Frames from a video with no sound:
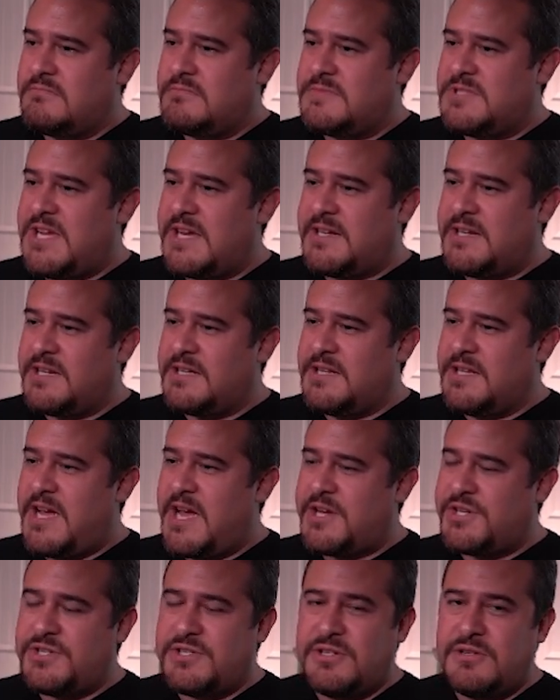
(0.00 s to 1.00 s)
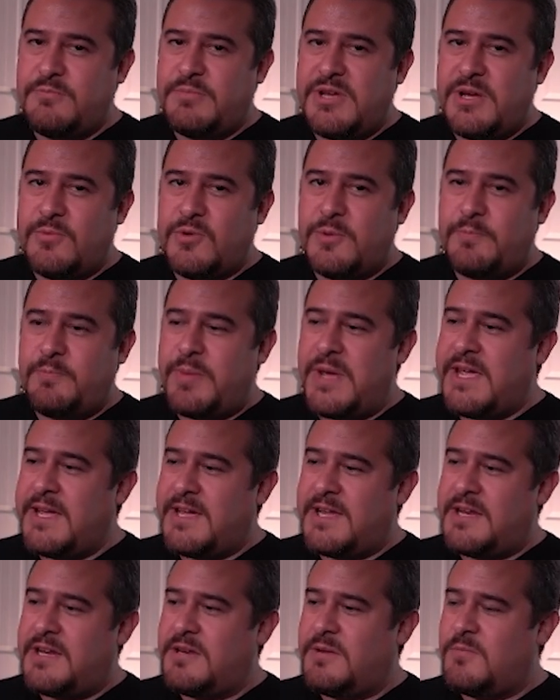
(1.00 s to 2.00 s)
technically I shouldn't be able to ping
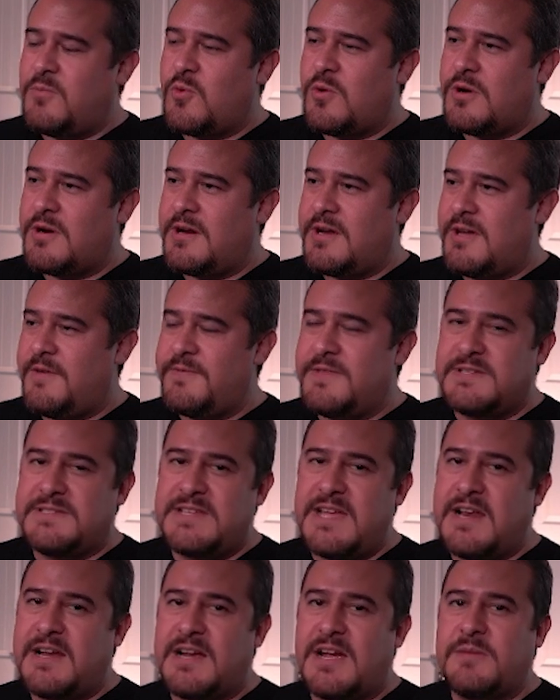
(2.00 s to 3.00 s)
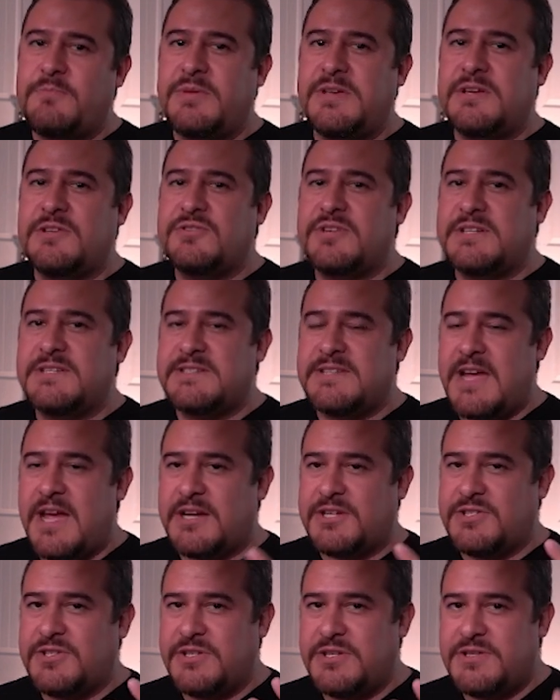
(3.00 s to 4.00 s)
it anymore if the static IP address
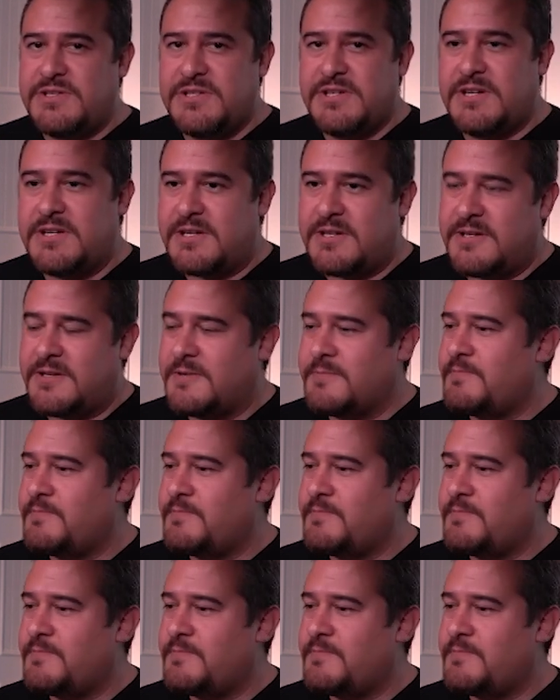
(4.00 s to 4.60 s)
actually took.